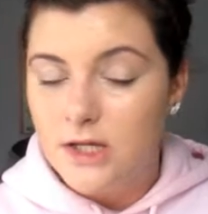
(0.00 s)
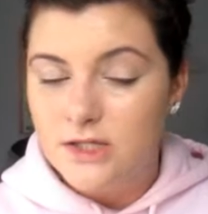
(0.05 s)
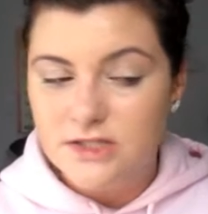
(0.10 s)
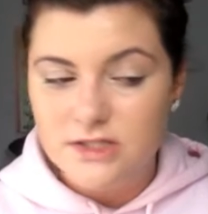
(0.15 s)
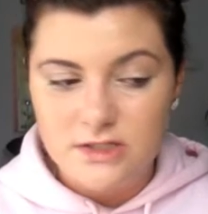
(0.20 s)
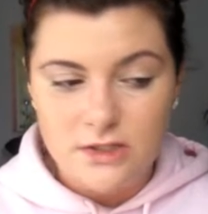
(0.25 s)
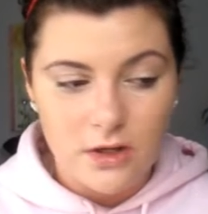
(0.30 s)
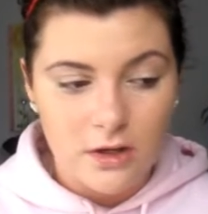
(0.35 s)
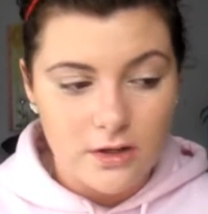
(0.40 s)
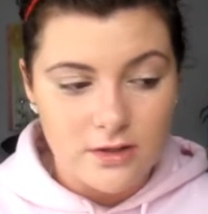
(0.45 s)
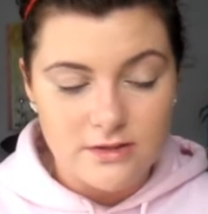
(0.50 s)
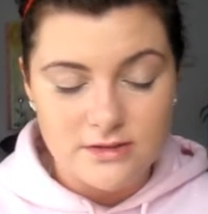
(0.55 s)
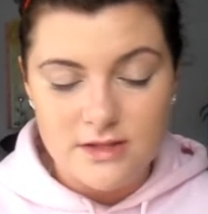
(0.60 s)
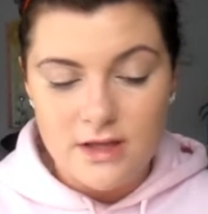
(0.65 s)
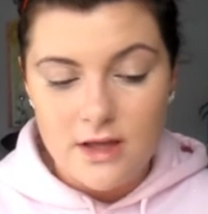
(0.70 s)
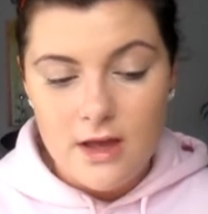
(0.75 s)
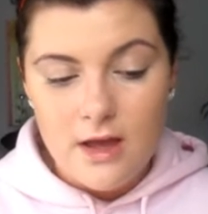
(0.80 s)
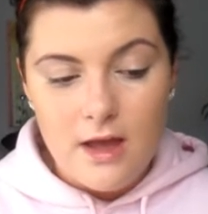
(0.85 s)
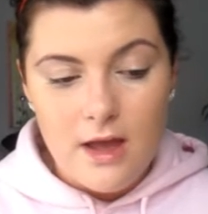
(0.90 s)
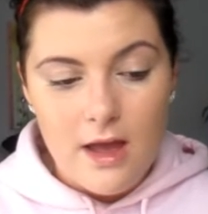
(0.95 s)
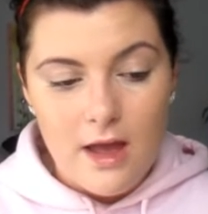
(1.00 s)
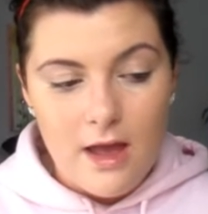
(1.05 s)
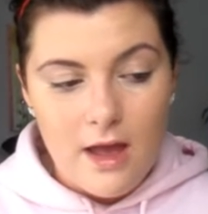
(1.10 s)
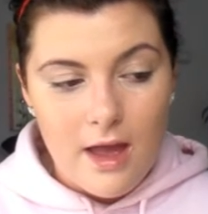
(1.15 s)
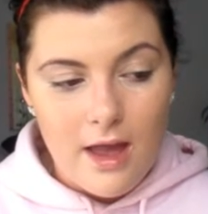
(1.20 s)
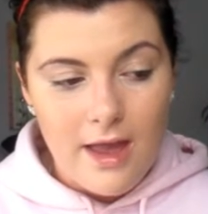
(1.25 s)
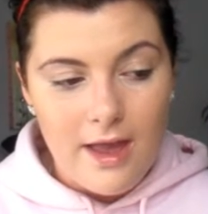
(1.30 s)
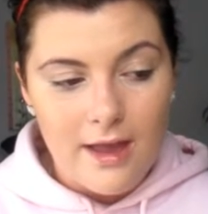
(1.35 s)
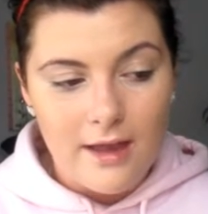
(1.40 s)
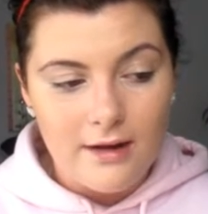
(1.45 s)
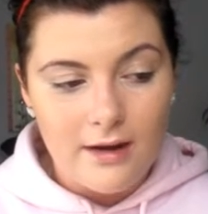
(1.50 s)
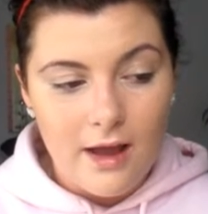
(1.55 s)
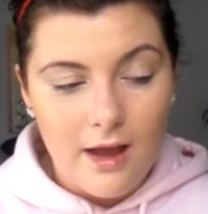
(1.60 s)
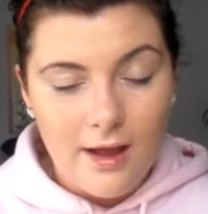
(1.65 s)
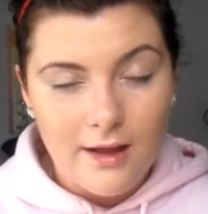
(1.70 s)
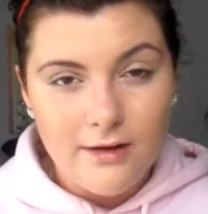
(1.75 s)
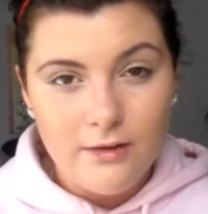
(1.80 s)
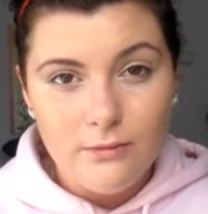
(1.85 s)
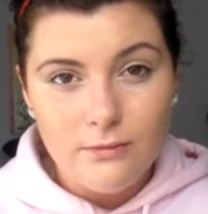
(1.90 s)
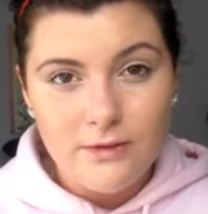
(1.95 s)
scars. And
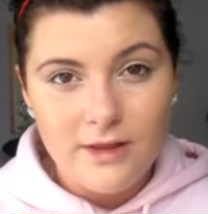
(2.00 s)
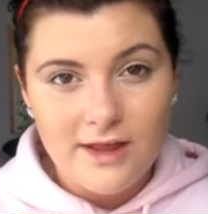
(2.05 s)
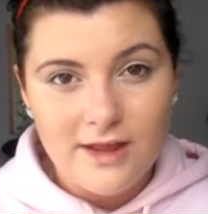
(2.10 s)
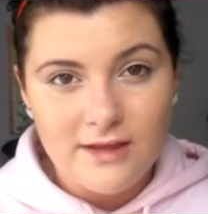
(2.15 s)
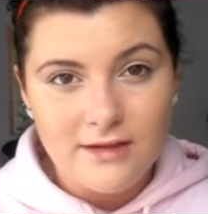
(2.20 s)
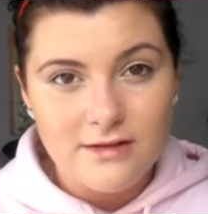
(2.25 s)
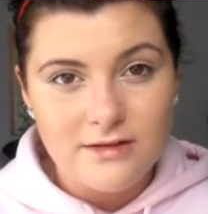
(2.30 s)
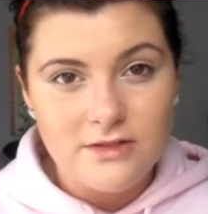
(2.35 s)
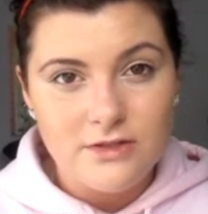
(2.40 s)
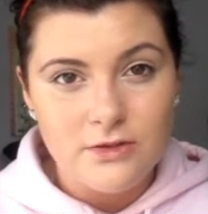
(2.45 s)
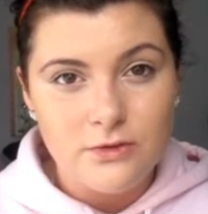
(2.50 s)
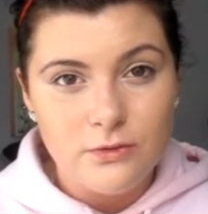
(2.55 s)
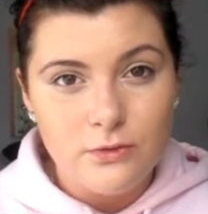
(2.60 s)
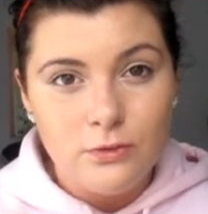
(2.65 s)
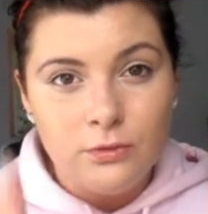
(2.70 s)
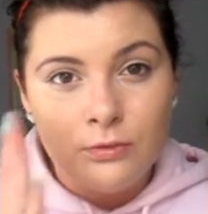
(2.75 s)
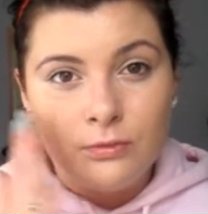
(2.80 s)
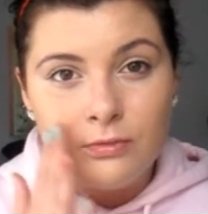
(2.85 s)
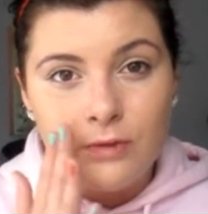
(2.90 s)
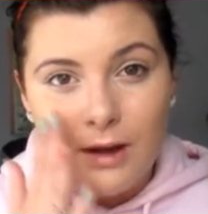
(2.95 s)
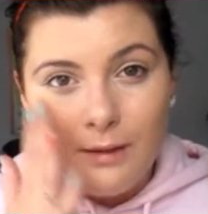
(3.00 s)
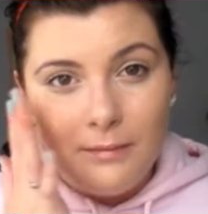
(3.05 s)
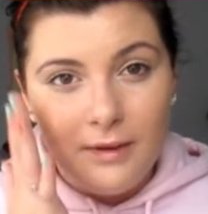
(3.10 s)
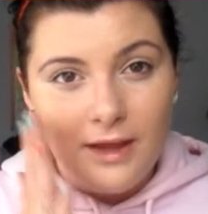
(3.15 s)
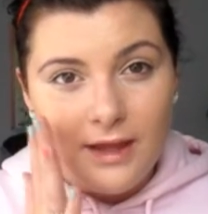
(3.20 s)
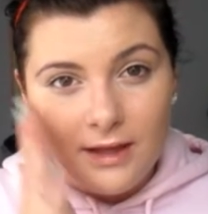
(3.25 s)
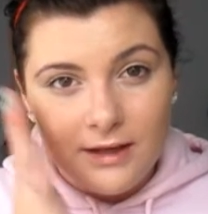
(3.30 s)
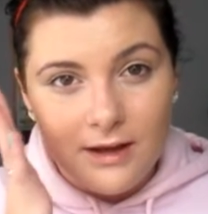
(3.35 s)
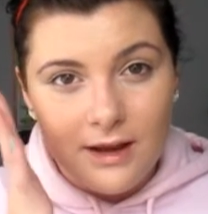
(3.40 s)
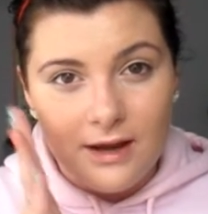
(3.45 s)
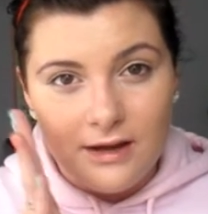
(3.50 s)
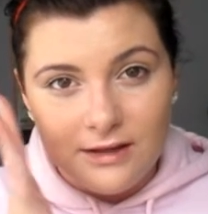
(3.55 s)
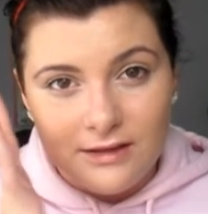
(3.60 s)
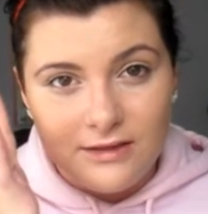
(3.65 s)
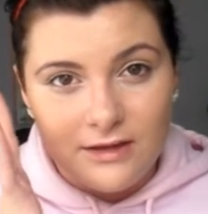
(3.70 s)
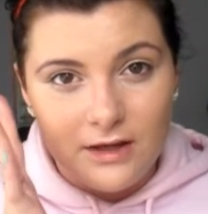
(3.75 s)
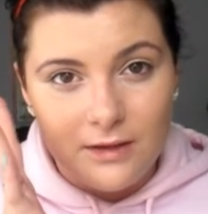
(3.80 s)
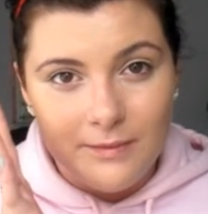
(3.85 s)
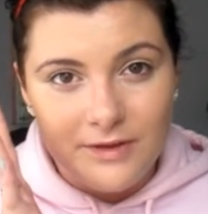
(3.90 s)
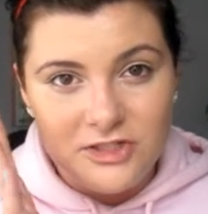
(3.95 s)
I don't like to rub in
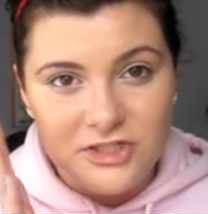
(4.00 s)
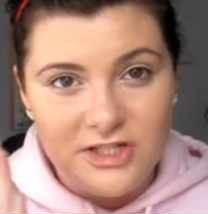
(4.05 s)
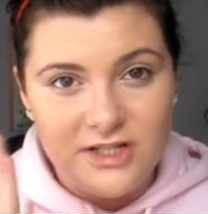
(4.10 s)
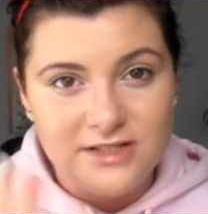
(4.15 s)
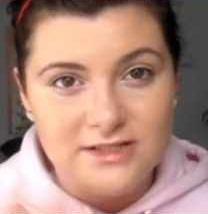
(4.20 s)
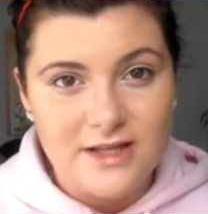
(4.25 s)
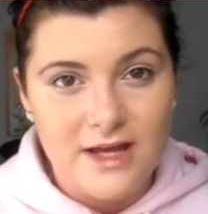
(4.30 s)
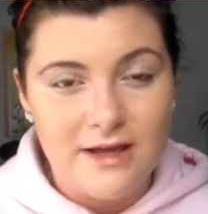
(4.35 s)
anything on my cheeks.